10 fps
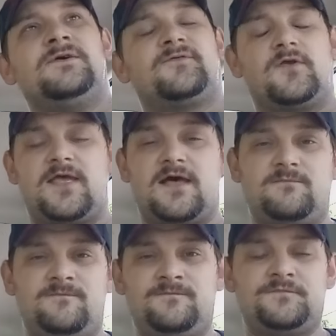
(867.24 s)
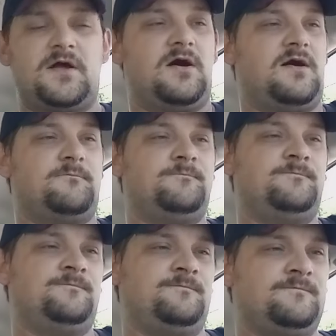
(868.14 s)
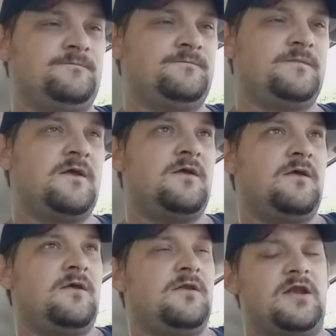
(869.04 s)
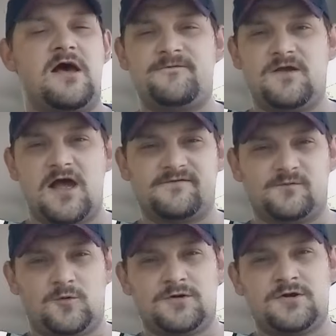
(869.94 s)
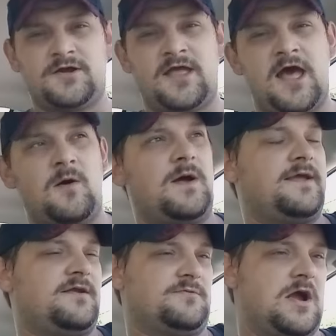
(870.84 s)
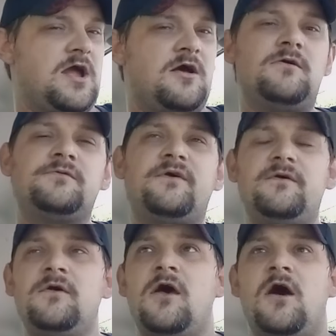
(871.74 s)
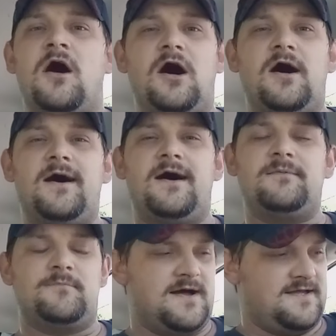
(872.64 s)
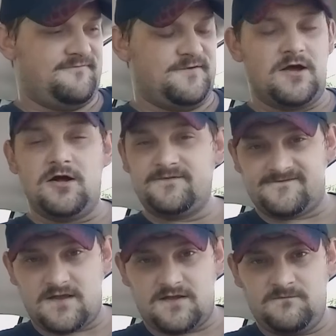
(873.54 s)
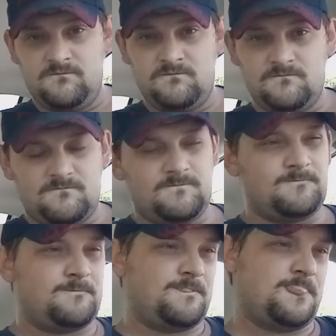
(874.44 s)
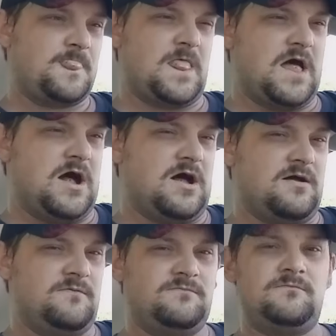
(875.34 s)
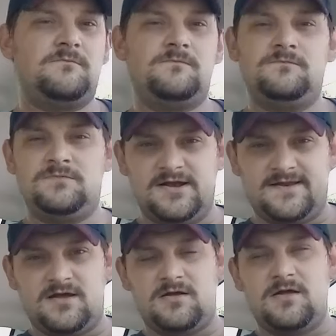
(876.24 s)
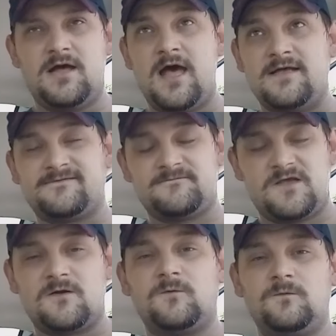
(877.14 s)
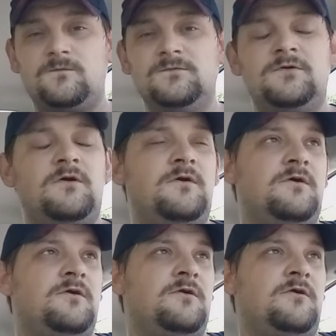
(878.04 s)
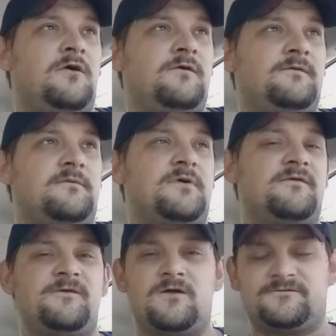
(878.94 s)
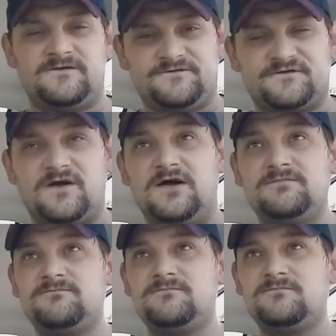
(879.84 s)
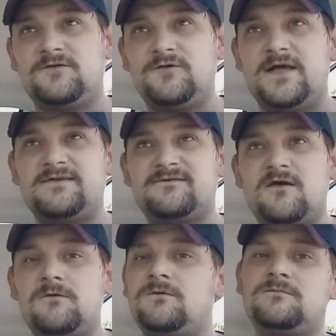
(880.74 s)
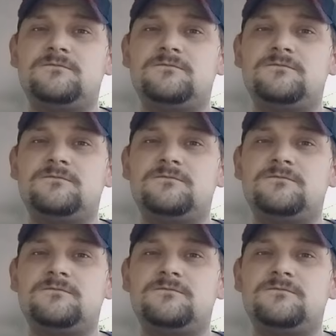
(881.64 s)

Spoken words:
So yeah. Now, if you guys are wondering how I get around, my fiance has a vehicle that my fiance just got 2 days ago.